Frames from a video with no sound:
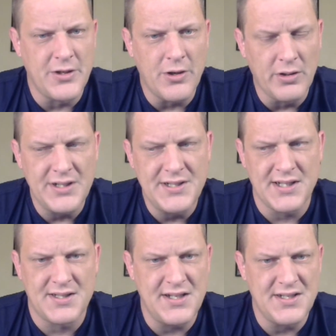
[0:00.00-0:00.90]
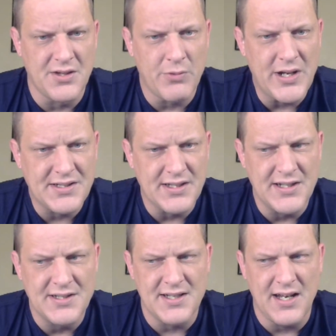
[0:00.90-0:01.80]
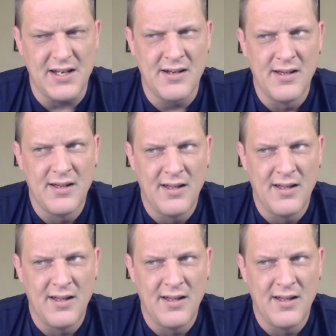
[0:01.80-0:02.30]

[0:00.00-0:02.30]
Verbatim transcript: the early 60s in the wrestling scene,